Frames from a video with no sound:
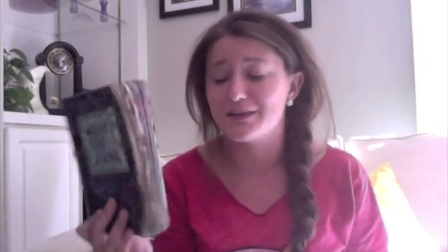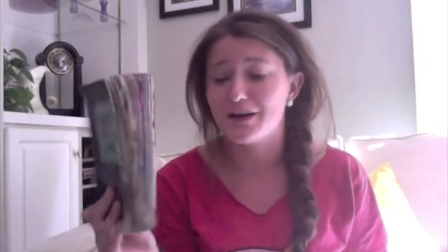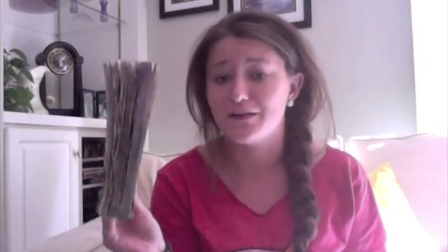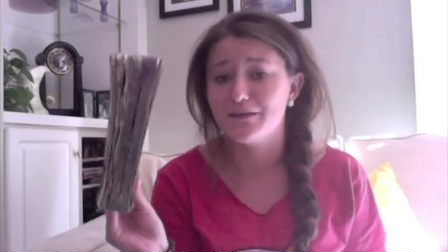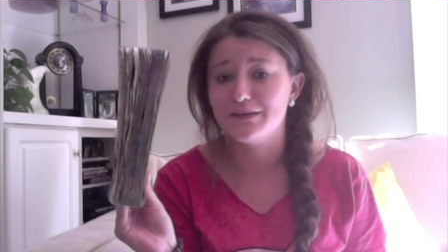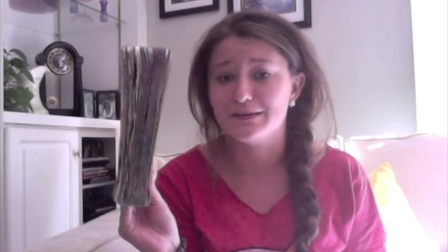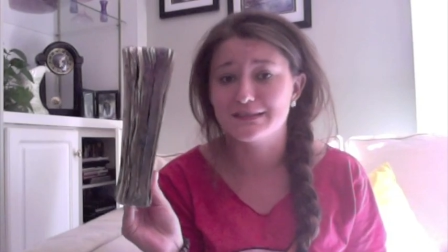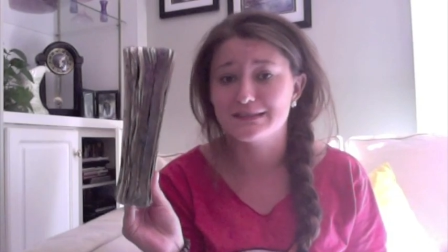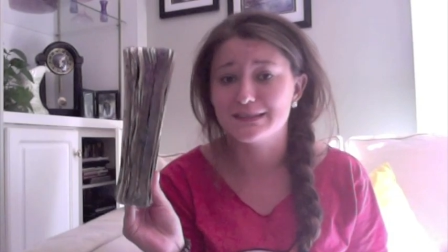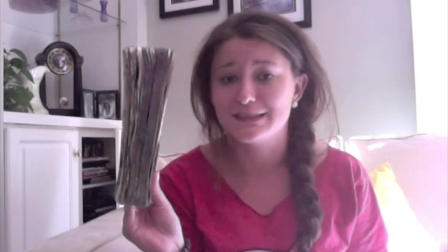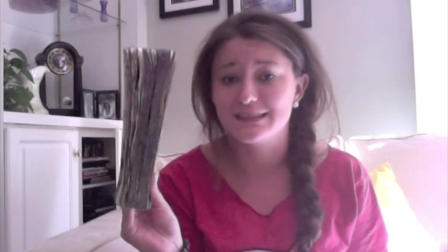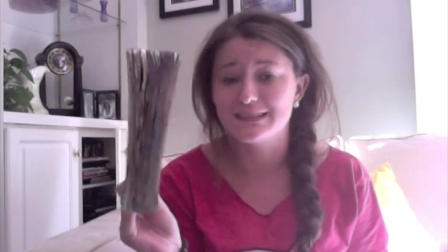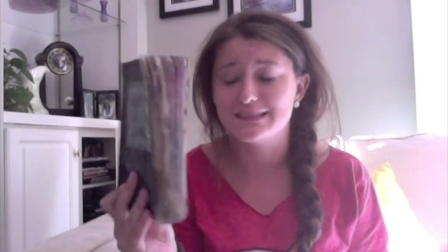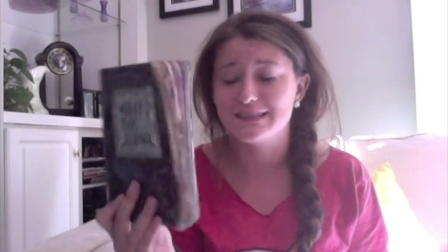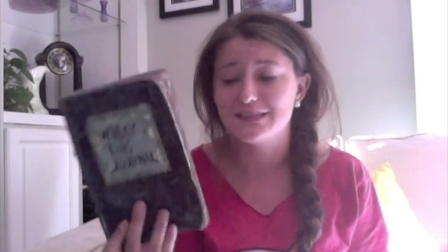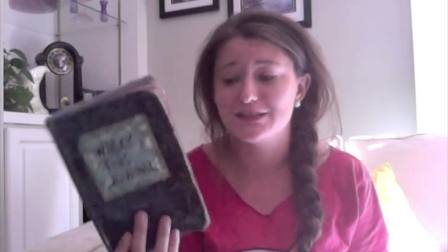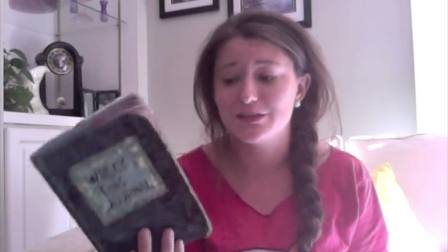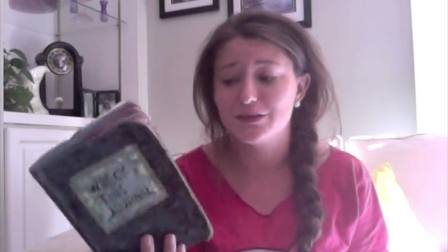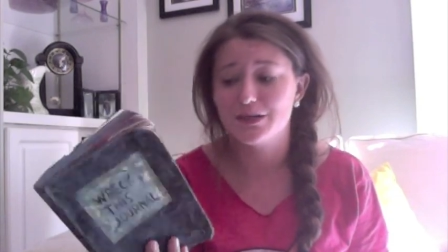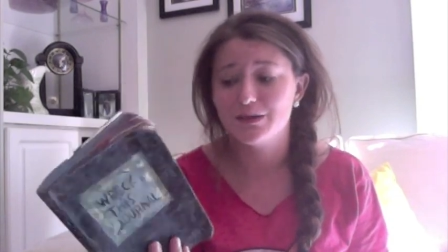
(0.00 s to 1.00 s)
obviously, because
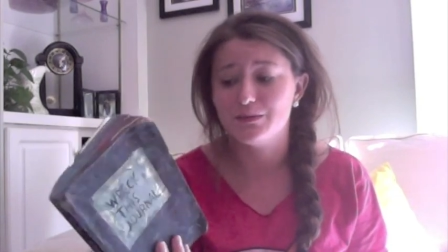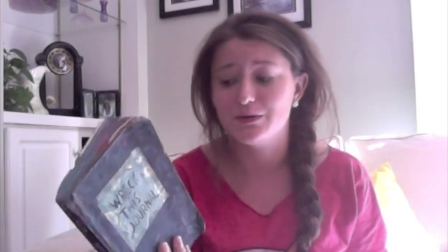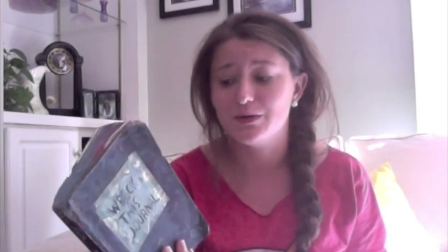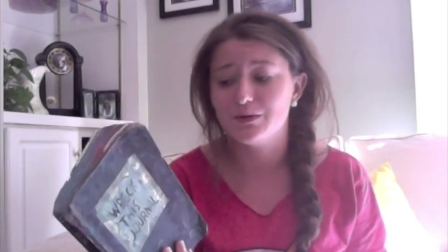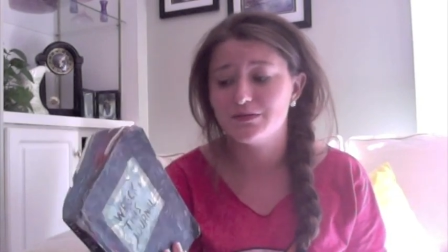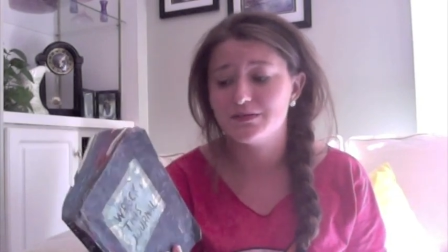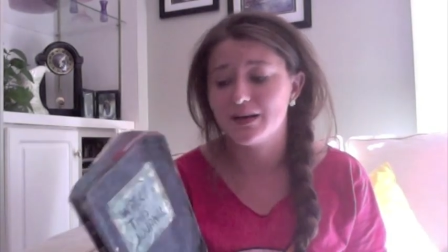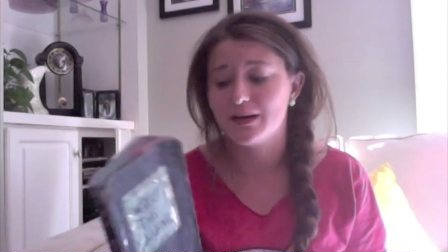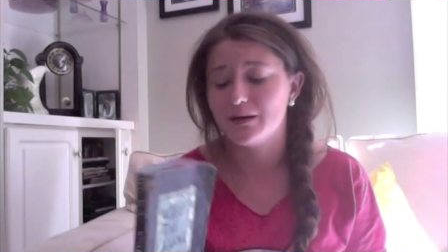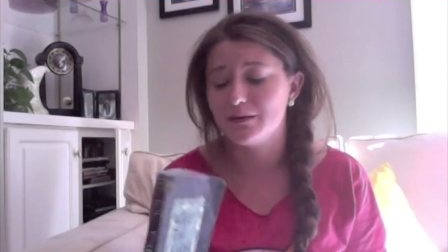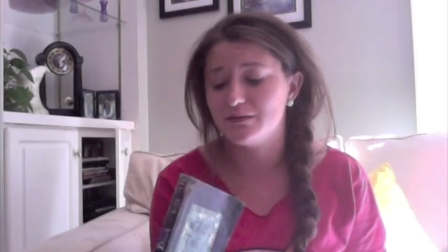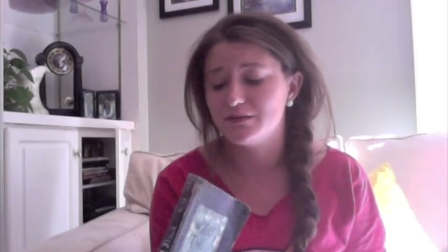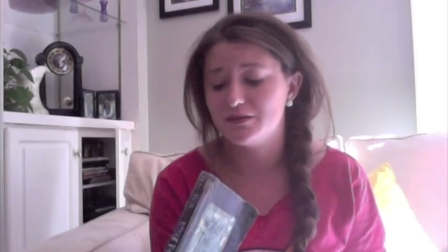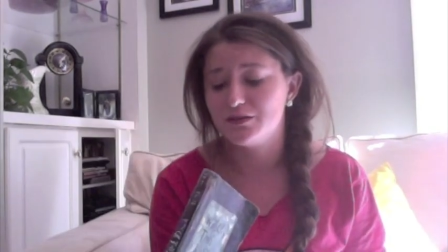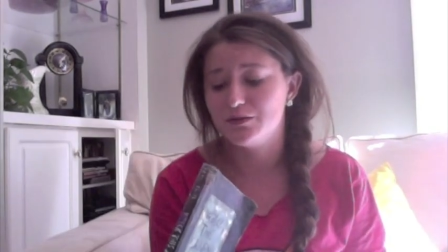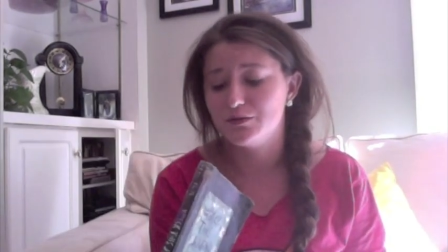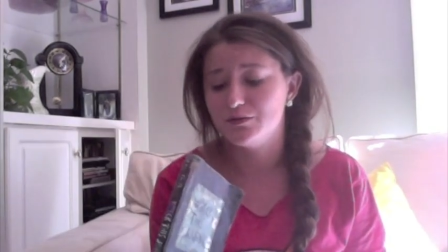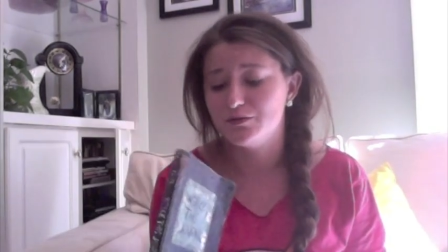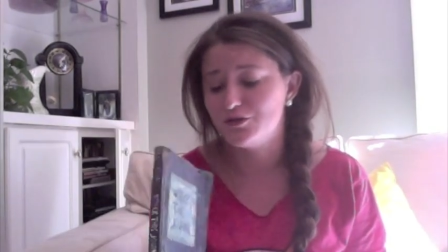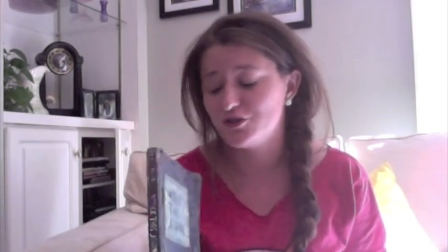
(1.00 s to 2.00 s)
it took him no time
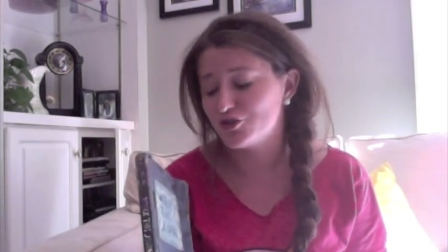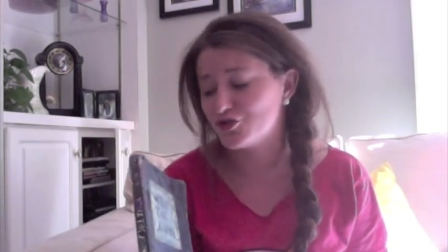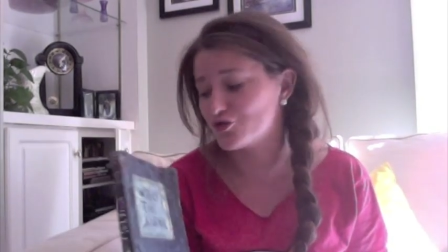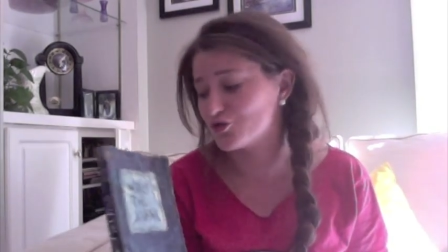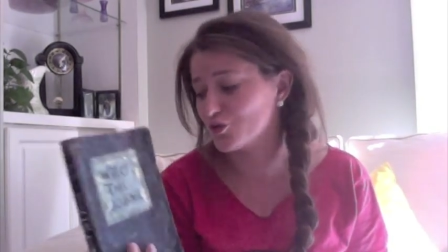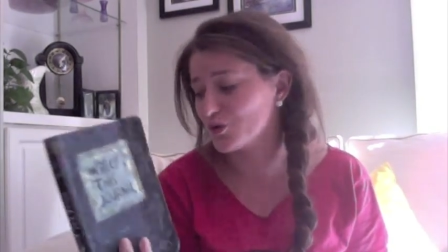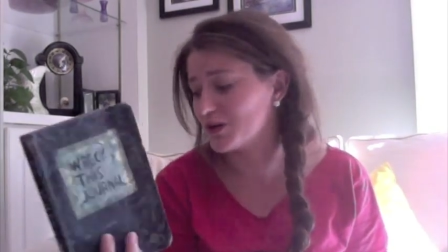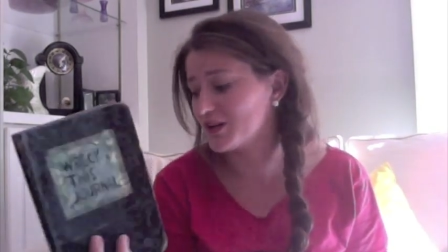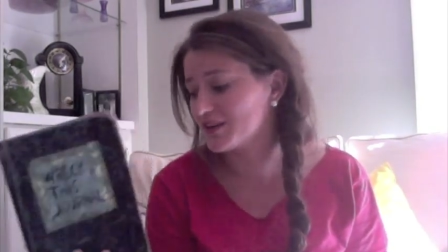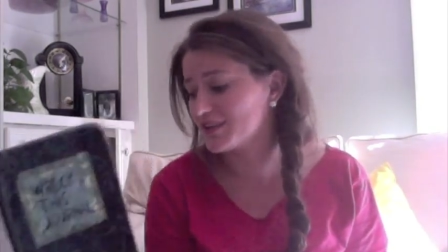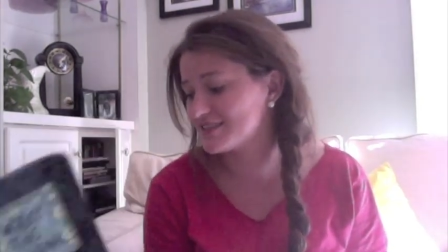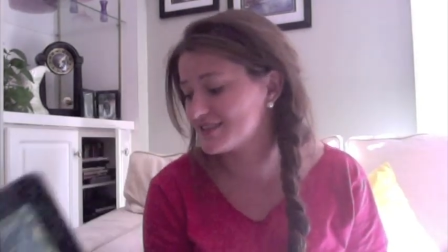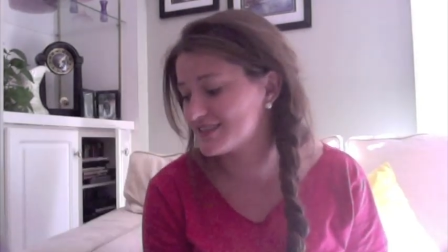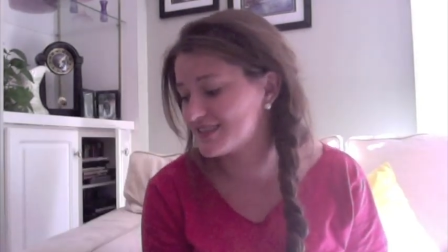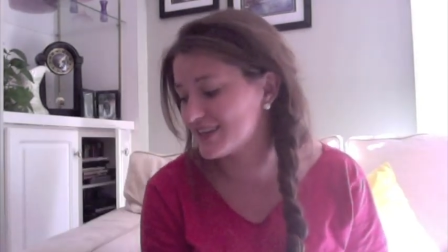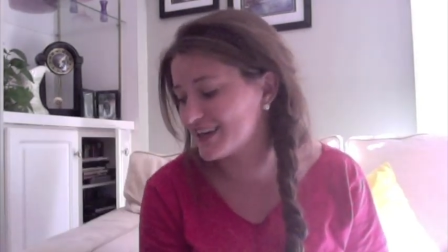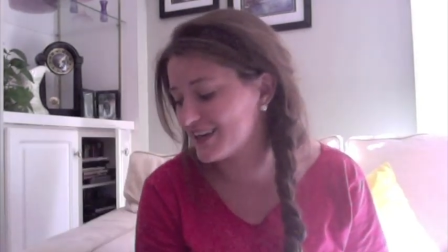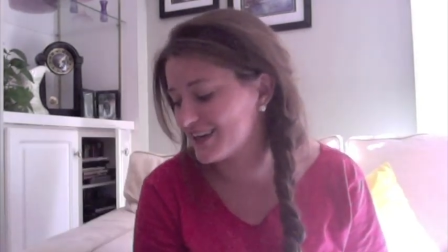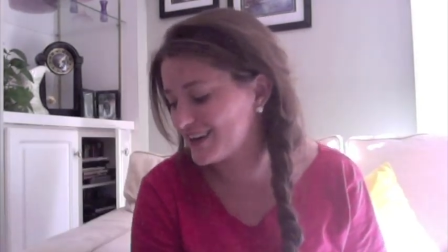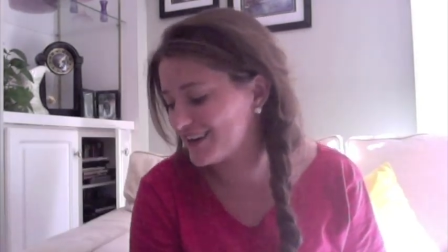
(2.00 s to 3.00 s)
to destroy this
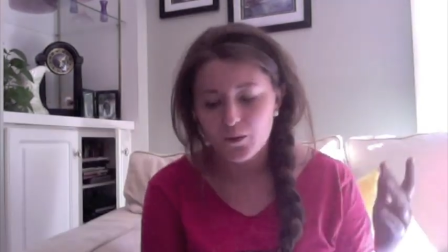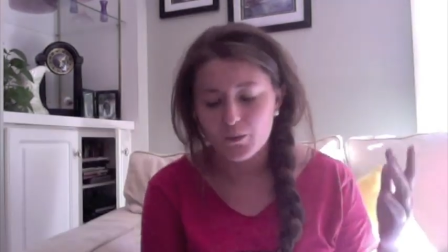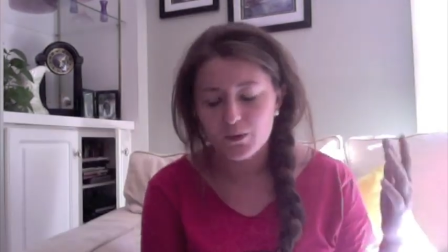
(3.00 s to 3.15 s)
thing.